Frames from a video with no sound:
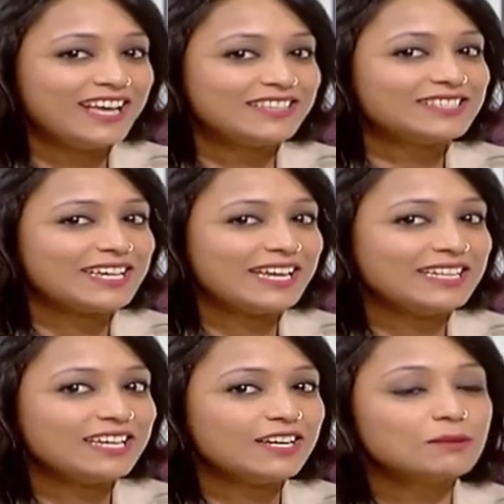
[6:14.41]
The second
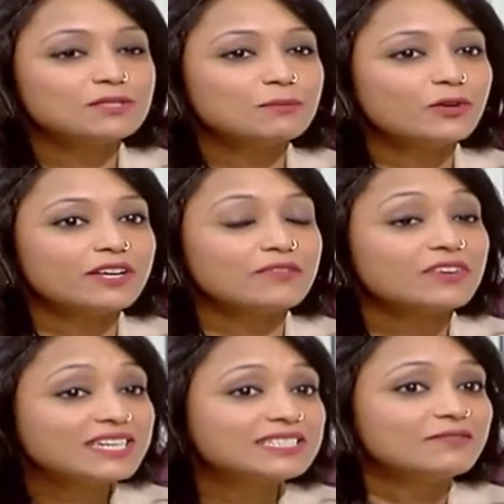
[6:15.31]
thing comes about
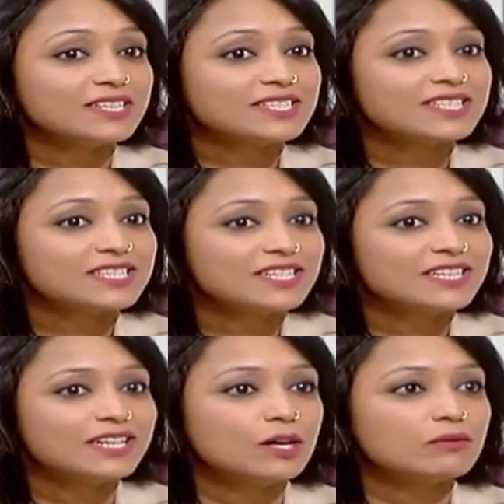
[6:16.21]
effectiveness.
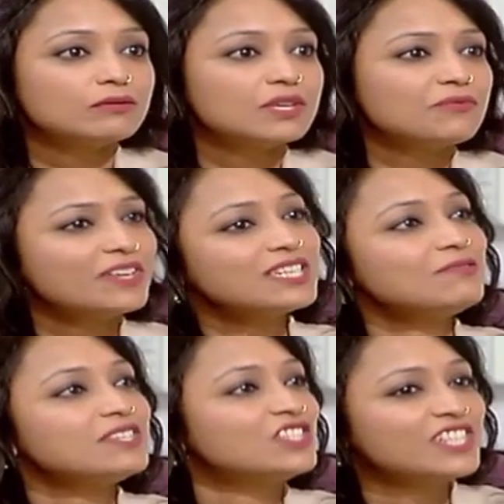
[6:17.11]
Now,
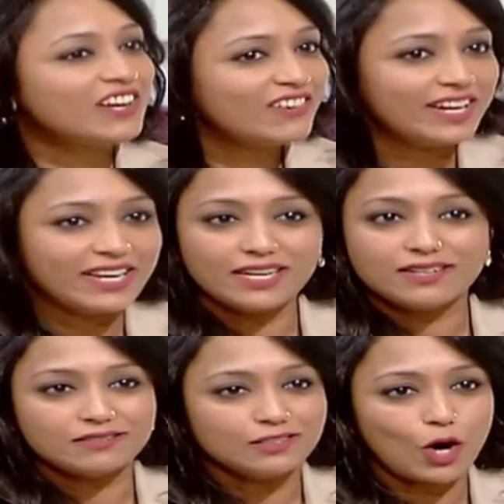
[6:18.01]
effectiveness generally,
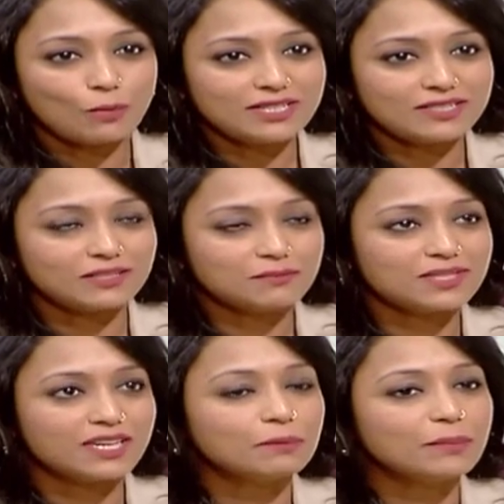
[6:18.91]
in normal terms,
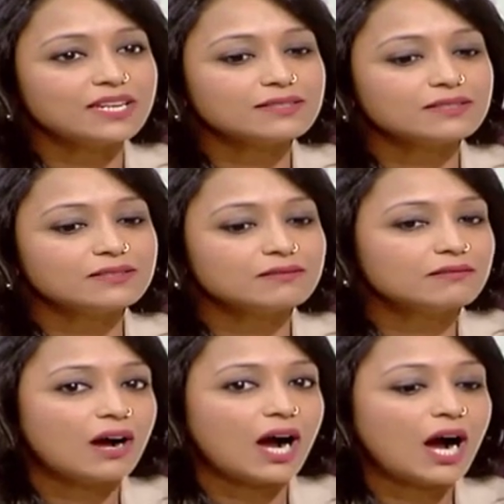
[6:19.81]
it means
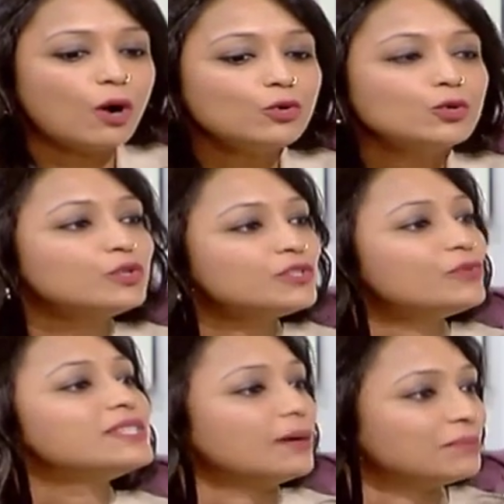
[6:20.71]
how
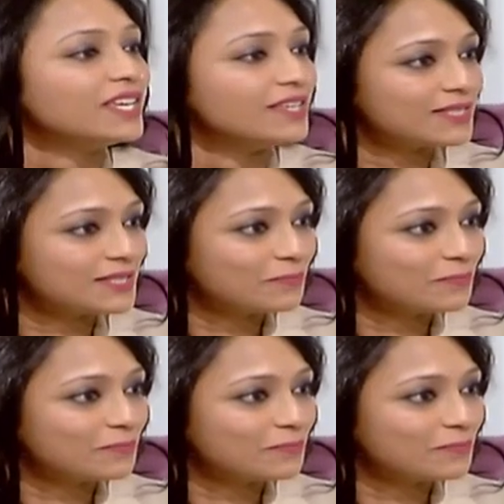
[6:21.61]
useful something is.